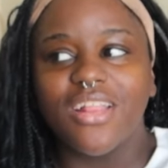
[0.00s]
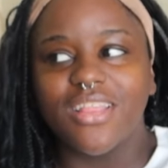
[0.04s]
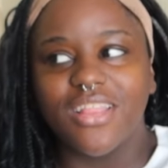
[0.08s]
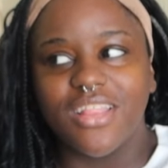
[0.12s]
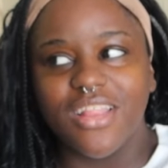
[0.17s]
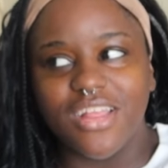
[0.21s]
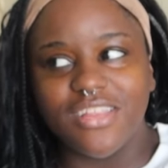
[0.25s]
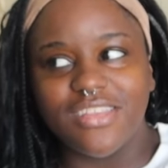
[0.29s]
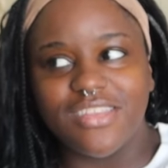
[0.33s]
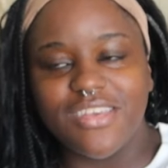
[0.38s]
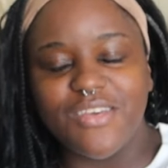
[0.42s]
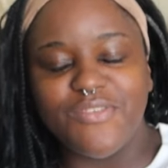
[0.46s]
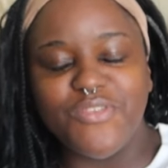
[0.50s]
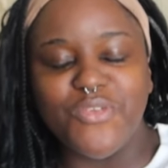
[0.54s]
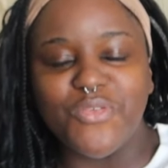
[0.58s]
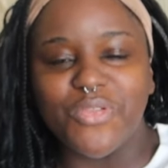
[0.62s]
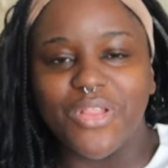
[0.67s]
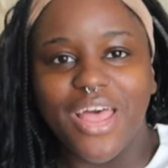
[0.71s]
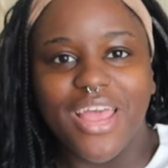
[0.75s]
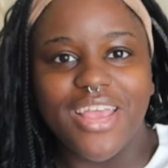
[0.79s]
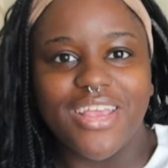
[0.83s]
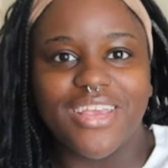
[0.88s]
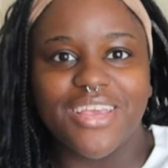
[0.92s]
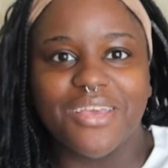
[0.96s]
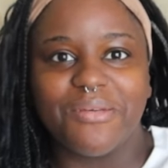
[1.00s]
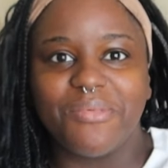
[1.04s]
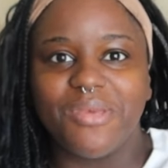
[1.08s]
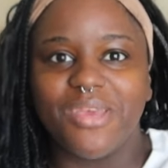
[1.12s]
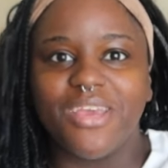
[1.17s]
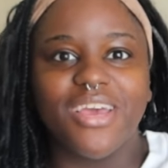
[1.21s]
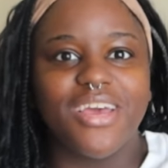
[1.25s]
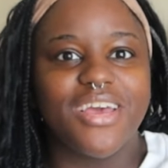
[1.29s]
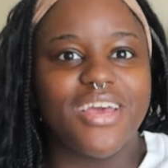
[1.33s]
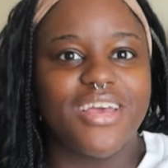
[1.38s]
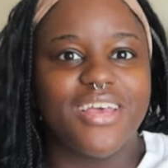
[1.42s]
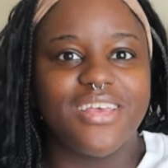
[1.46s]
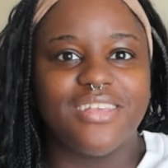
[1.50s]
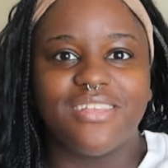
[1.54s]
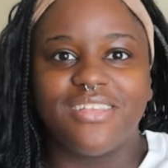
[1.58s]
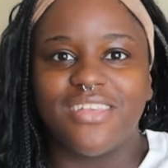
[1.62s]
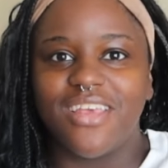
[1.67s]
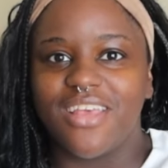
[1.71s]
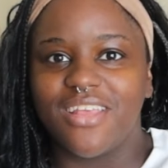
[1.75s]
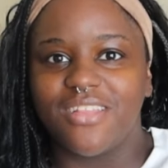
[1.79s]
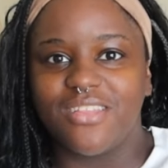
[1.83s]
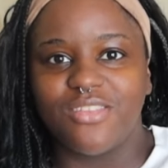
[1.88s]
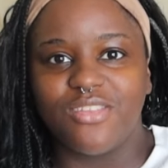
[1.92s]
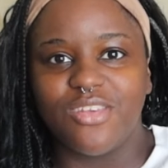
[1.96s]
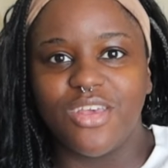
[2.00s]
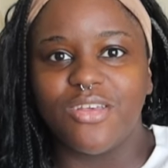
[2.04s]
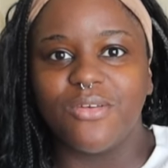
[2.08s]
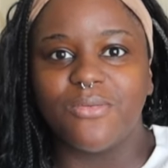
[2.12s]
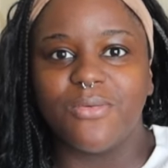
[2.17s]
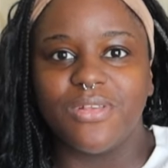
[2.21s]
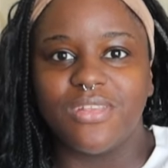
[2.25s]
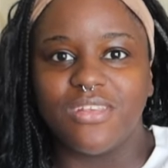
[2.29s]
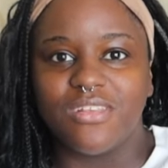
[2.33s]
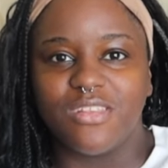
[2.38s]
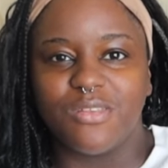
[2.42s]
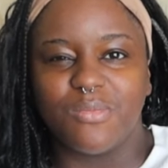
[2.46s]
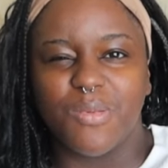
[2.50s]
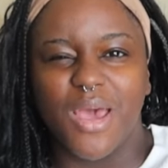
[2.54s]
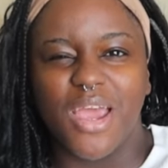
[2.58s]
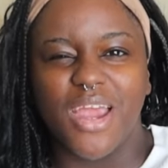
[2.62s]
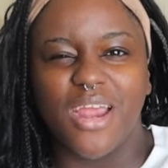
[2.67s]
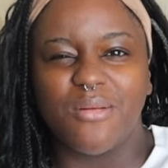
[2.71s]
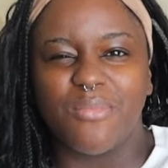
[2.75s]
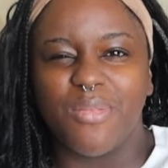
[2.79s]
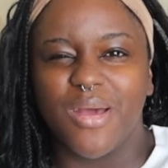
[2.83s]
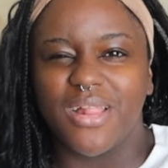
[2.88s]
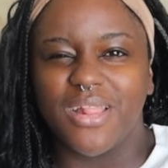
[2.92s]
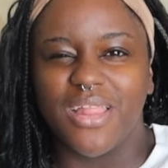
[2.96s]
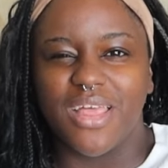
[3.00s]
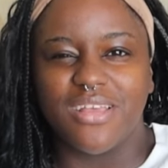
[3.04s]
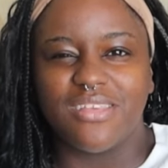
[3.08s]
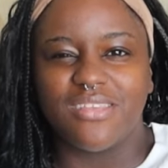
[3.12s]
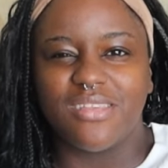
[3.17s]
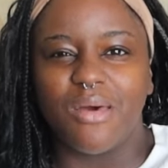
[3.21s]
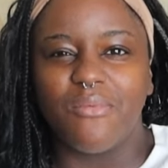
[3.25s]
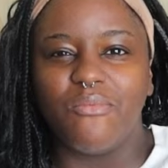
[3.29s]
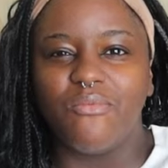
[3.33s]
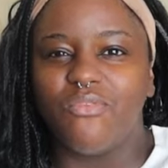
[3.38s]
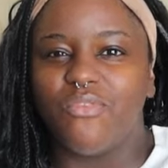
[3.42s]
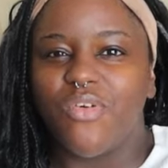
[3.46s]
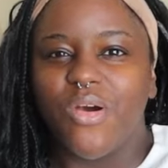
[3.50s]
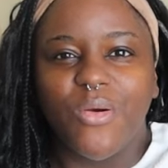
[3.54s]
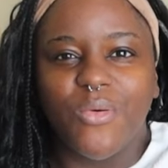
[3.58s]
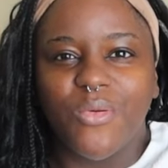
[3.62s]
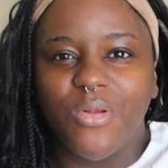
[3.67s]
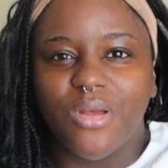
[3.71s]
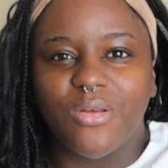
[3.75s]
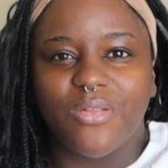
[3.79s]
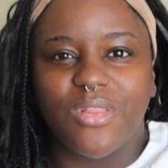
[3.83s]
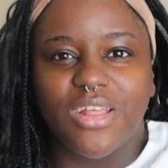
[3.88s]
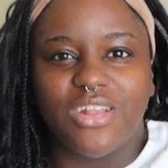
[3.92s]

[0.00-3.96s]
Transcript: let's see if you like it, because it was inspired by like some photo